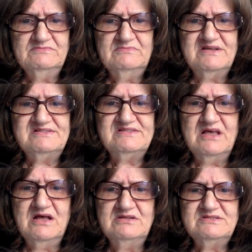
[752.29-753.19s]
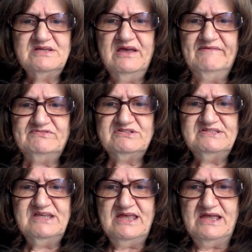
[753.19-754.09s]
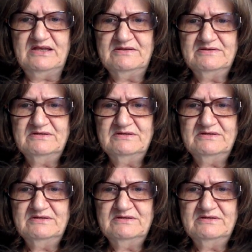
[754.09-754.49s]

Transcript: my son's ever seen.